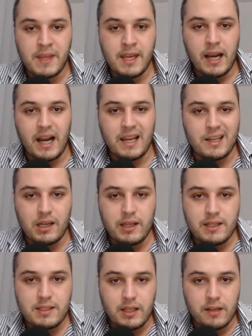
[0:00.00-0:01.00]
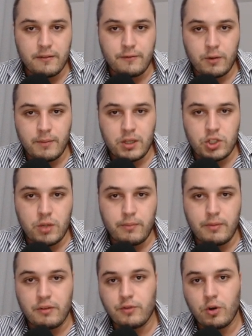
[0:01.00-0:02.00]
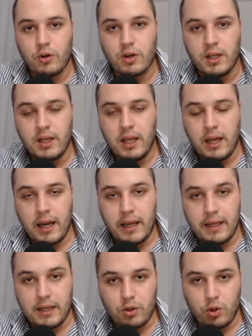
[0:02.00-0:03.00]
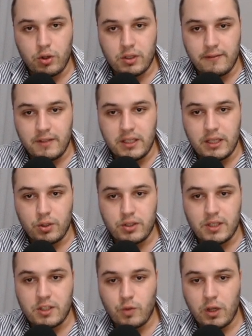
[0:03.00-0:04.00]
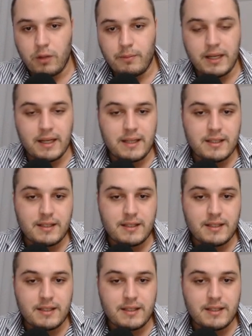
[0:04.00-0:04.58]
I release the information before I record the videos as well, because